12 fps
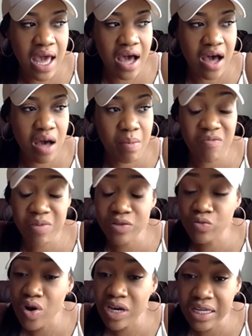I've been
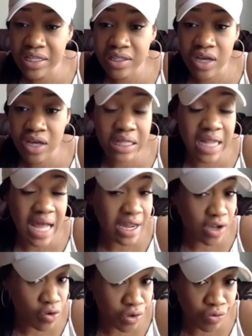working a lot
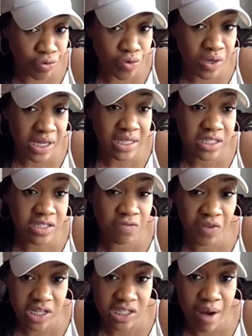on recruiting to
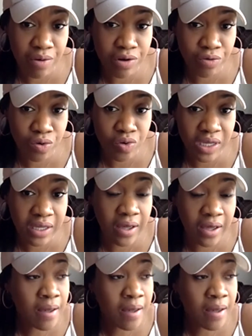finish our recruiting